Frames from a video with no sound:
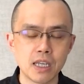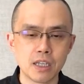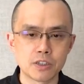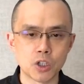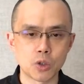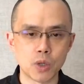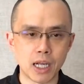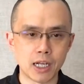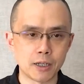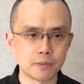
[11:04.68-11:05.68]

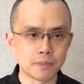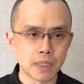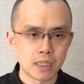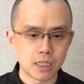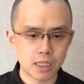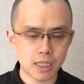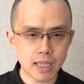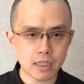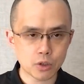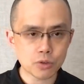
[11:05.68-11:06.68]
So I
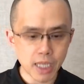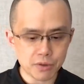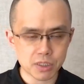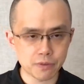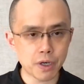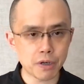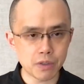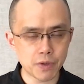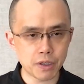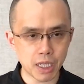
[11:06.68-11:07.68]
think those areas are very,
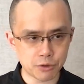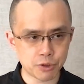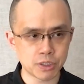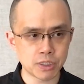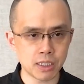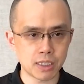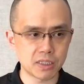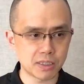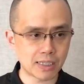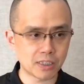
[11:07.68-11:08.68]
very interesting.
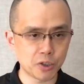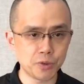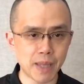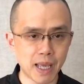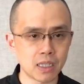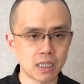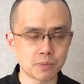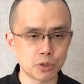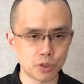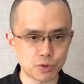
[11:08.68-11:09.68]
That's a good
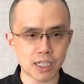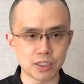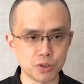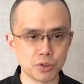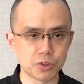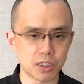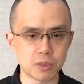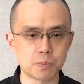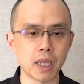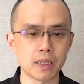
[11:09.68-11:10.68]
mechanism to attract new
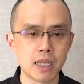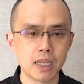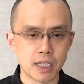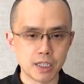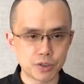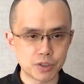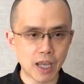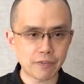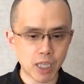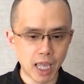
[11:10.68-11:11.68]
users, but you still
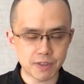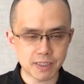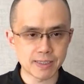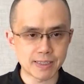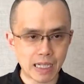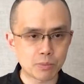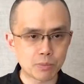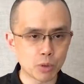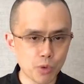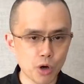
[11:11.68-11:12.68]
have to have a
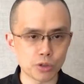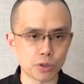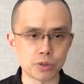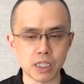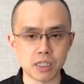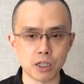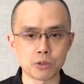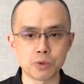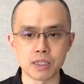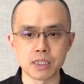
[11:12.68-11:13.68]
sustainable model in the long
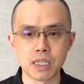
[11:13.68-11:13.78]
run.